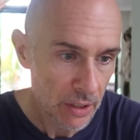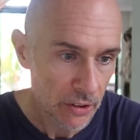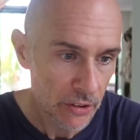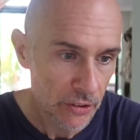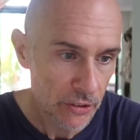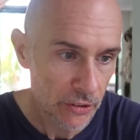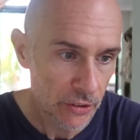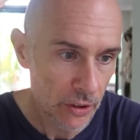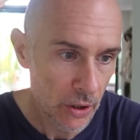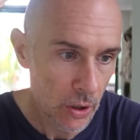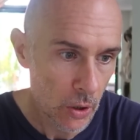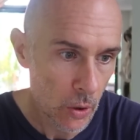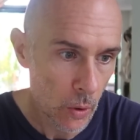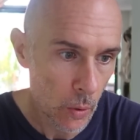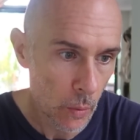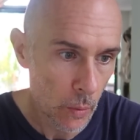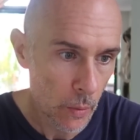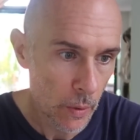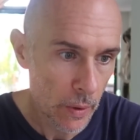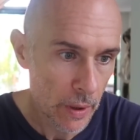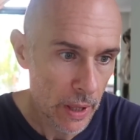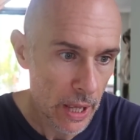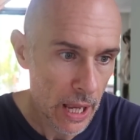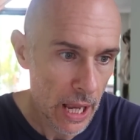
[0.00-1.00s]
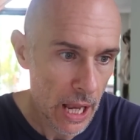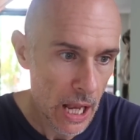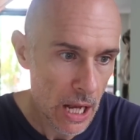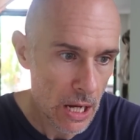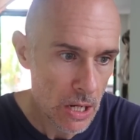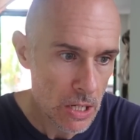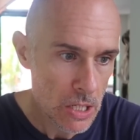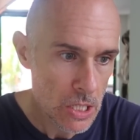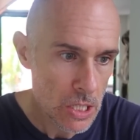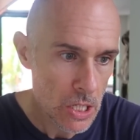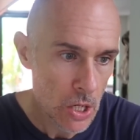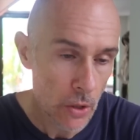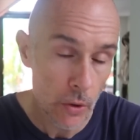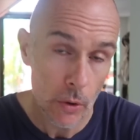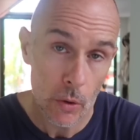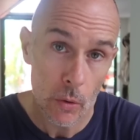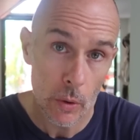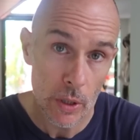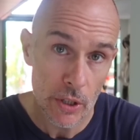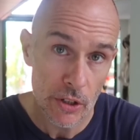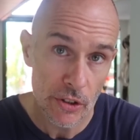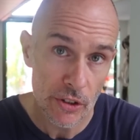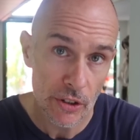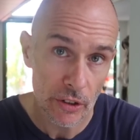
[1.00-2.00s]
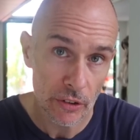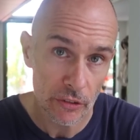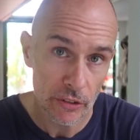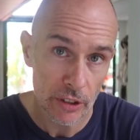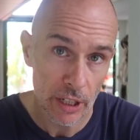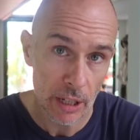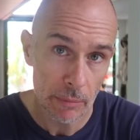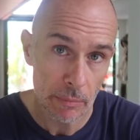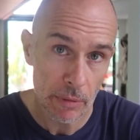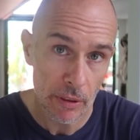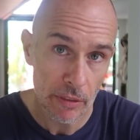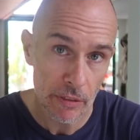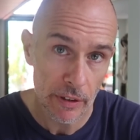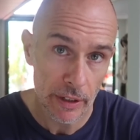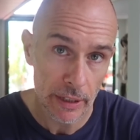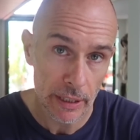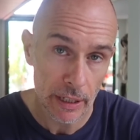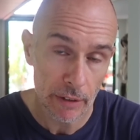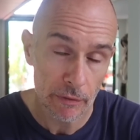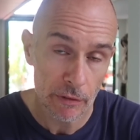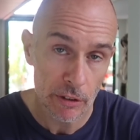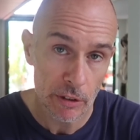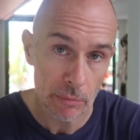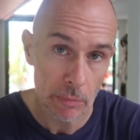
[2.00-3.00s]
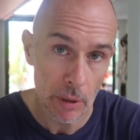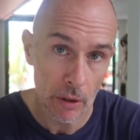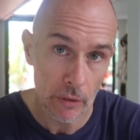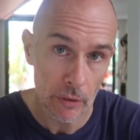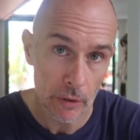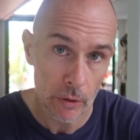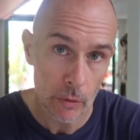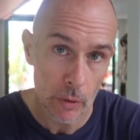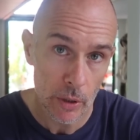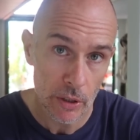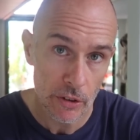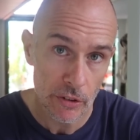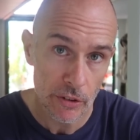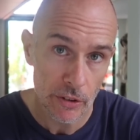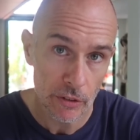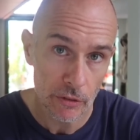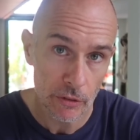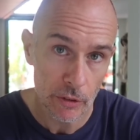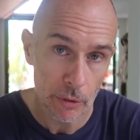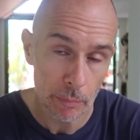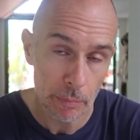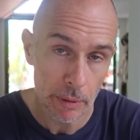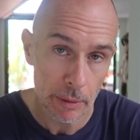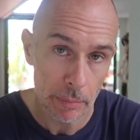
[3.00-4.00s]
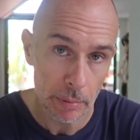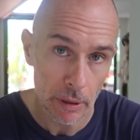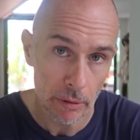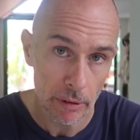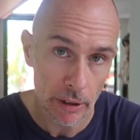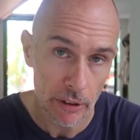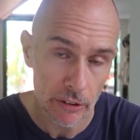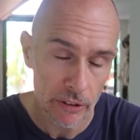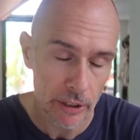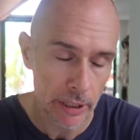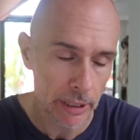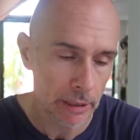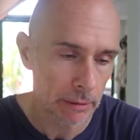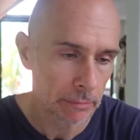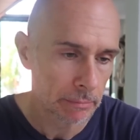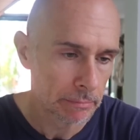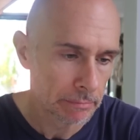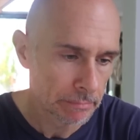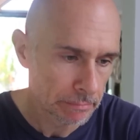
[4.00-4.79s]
So, other questions. Let me think of some other questions that people are asking.